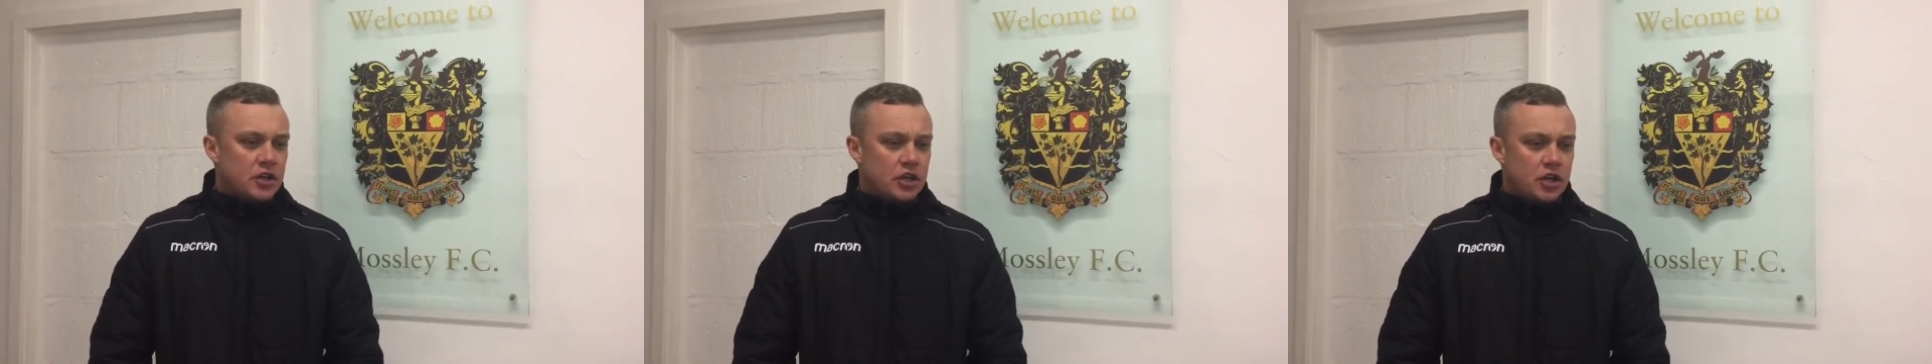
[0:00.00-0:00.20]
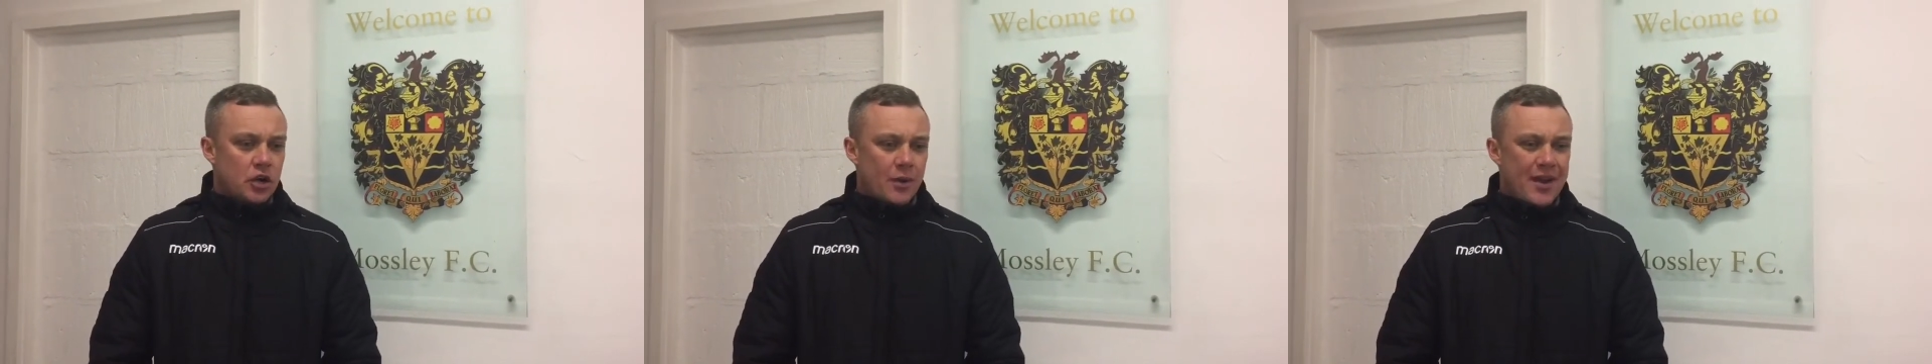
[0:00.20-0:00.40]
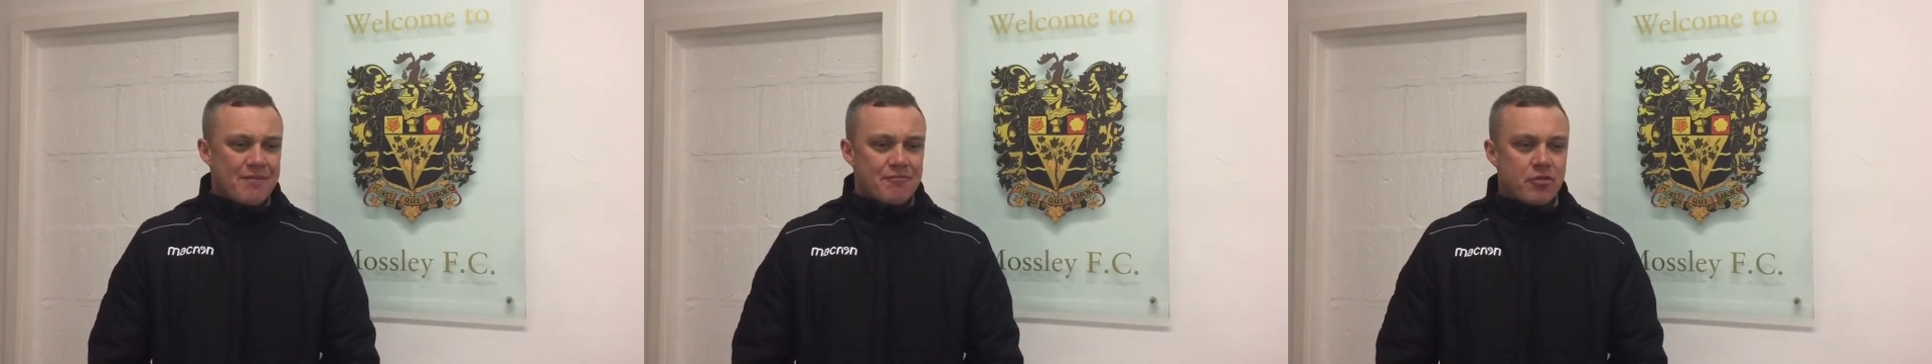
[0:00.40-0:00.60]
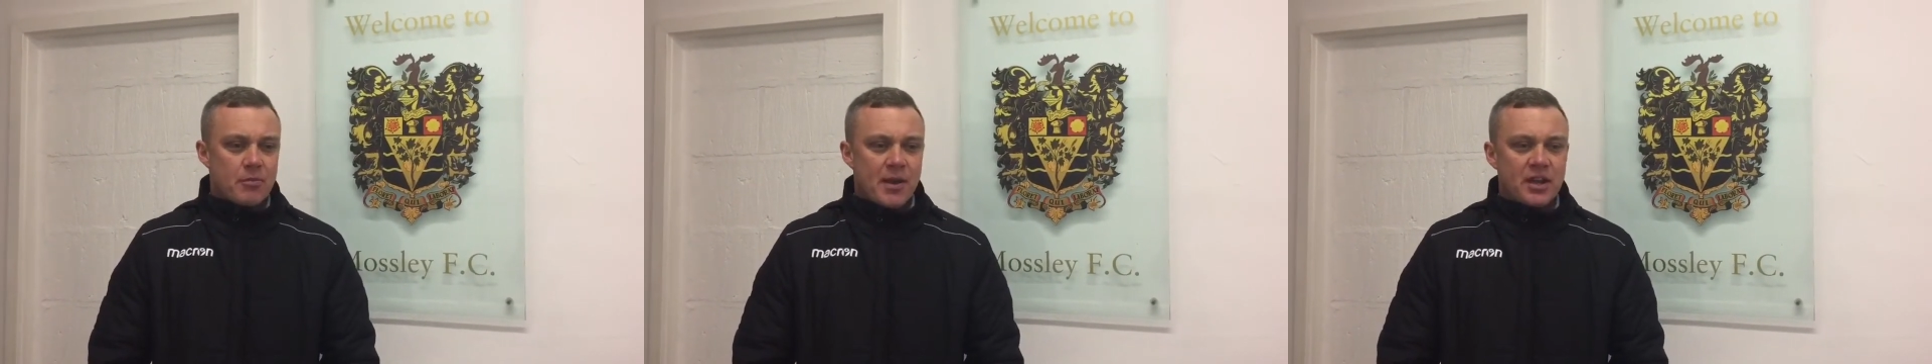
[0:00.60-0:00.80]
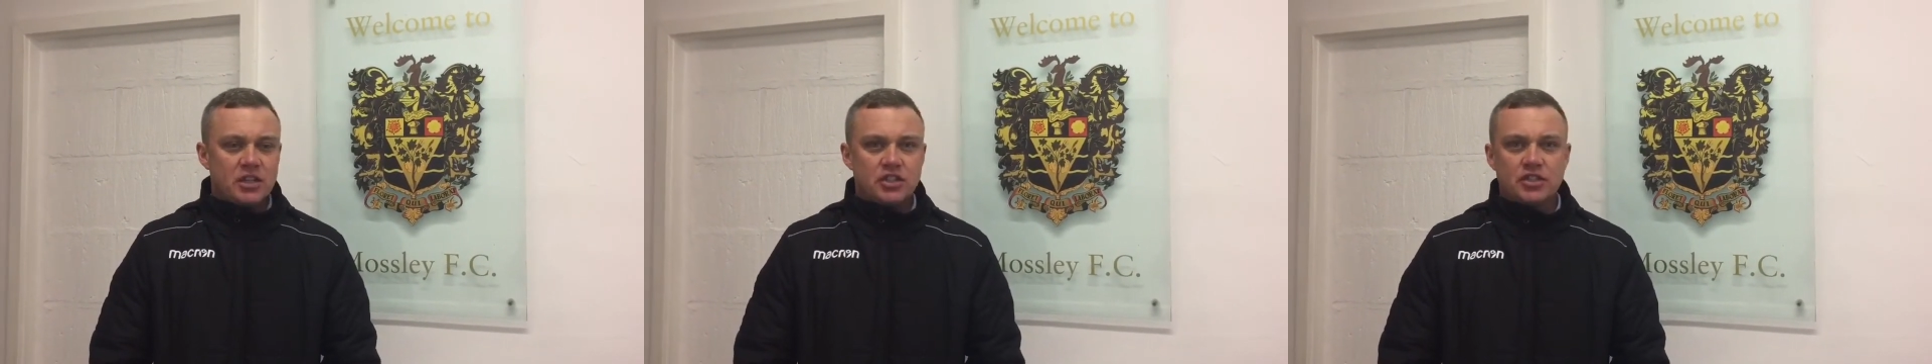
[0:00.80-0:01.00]

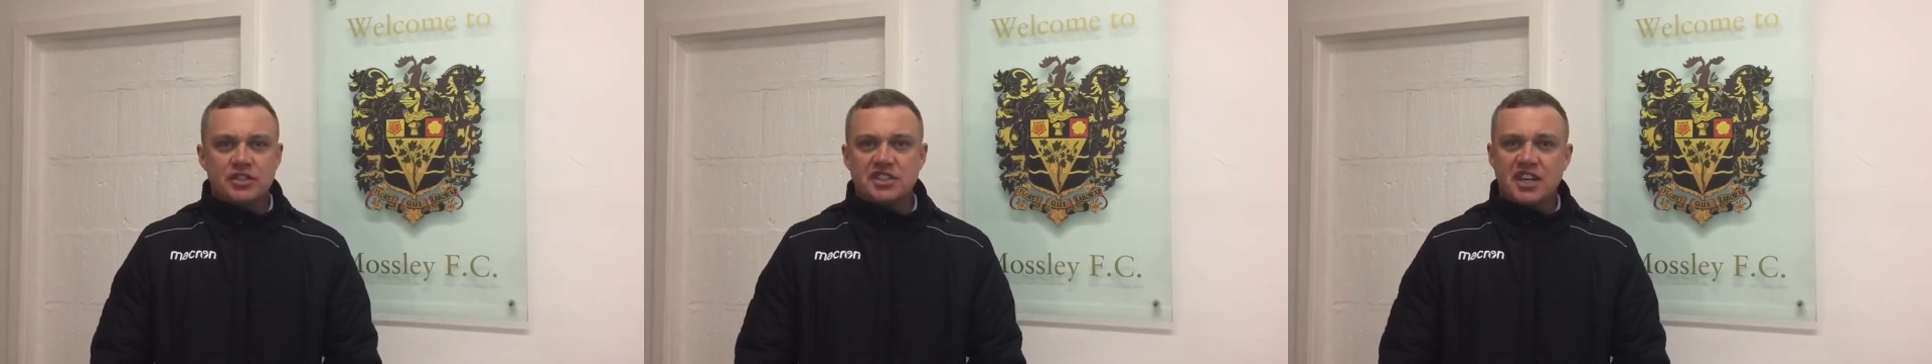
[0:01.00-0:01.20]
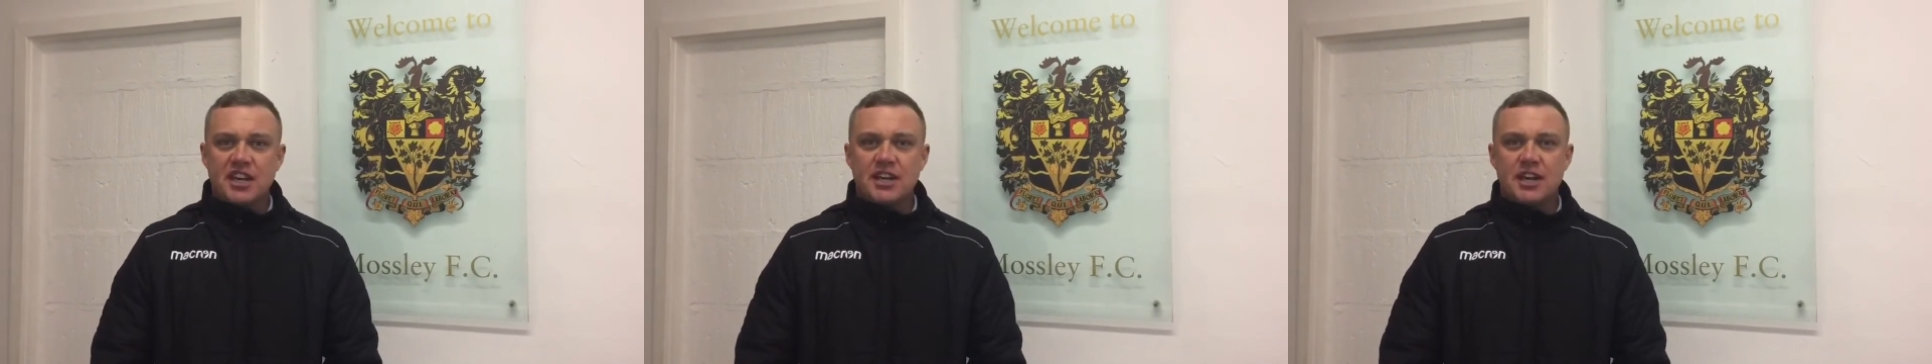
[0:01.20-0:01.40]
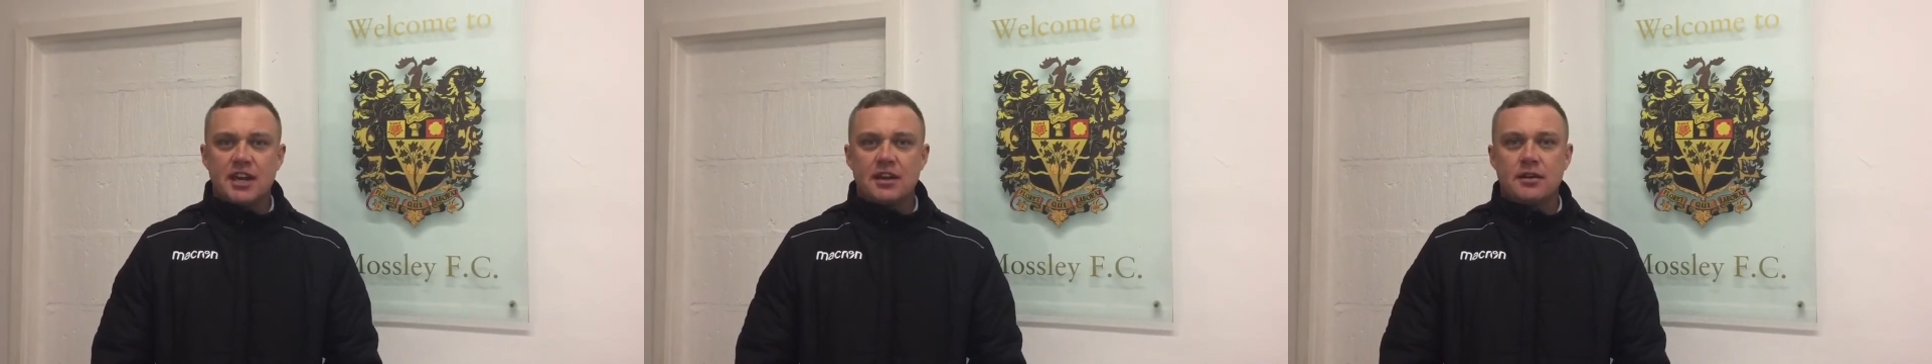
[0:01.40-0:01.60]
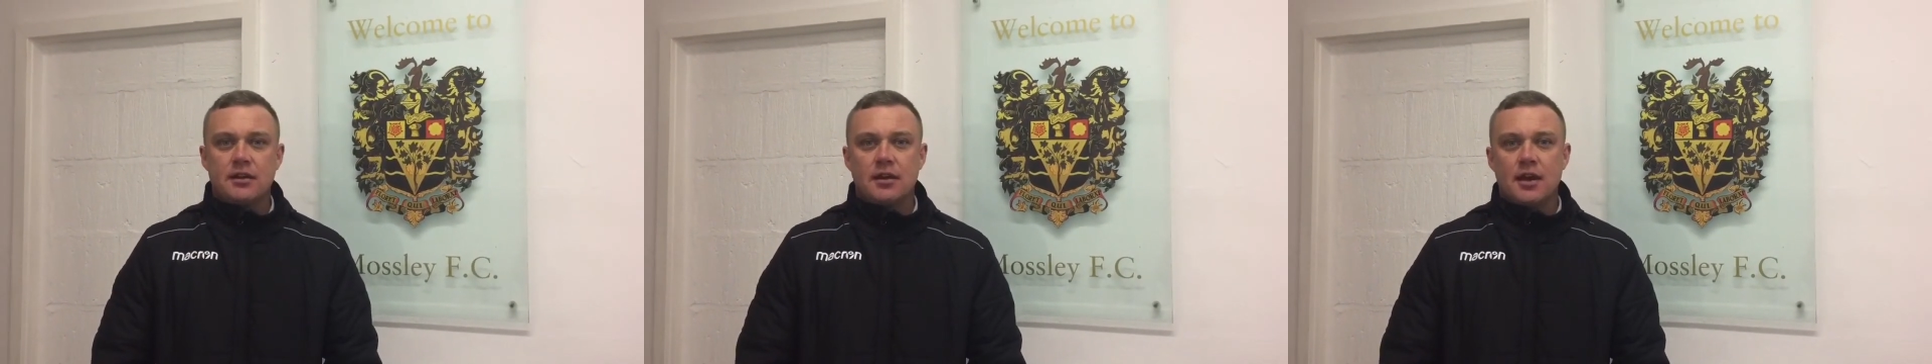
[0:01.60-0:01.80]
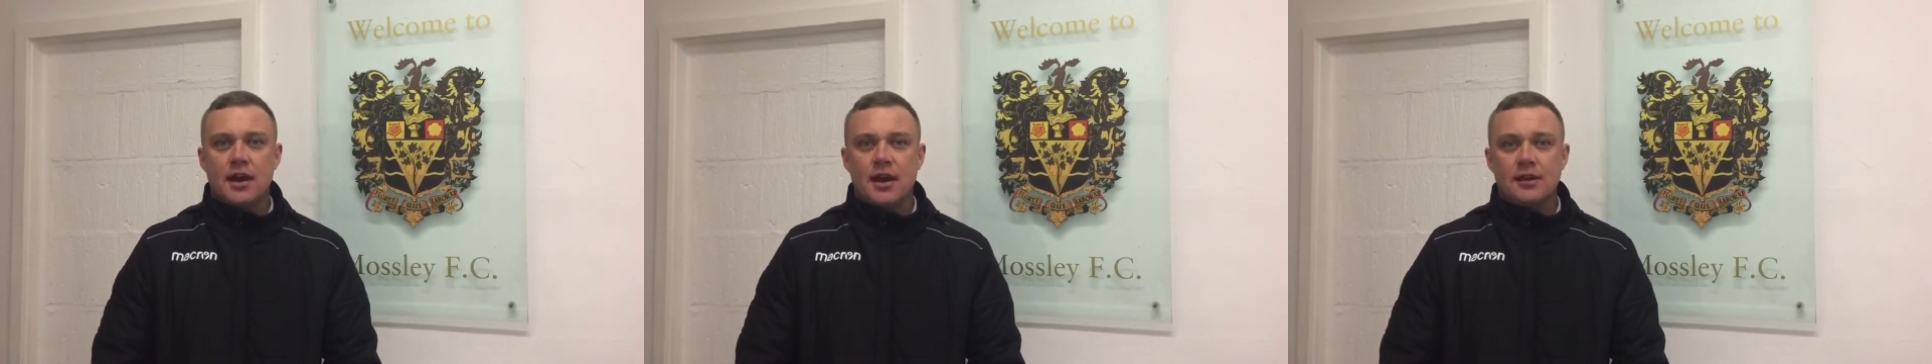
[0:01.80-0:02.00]
information
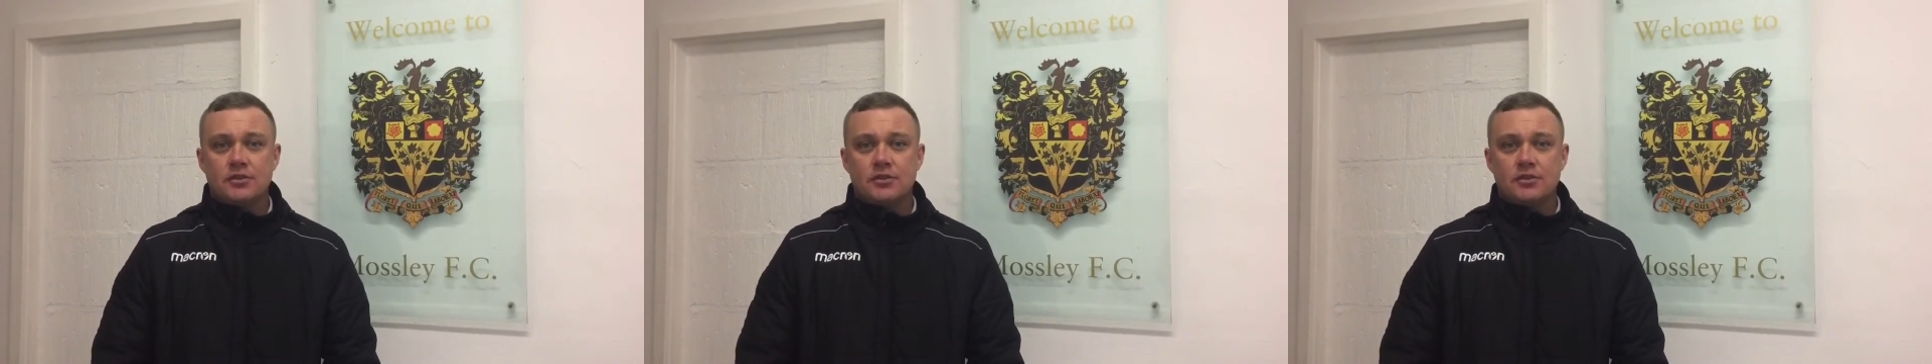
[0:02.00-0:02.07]
taking.